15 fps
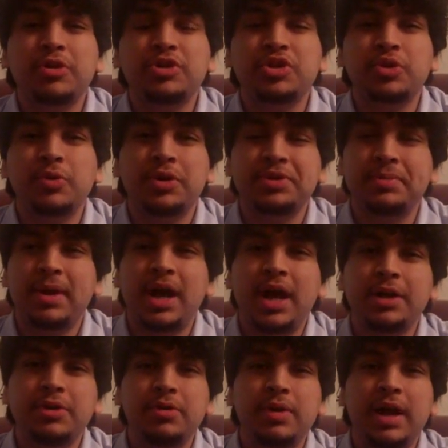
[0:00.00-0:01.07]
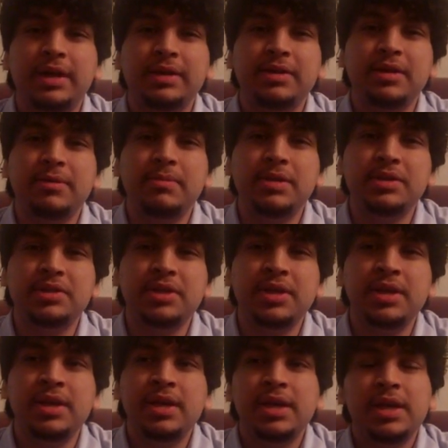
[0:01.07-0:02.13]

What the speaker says: stories about how you got into DBZ.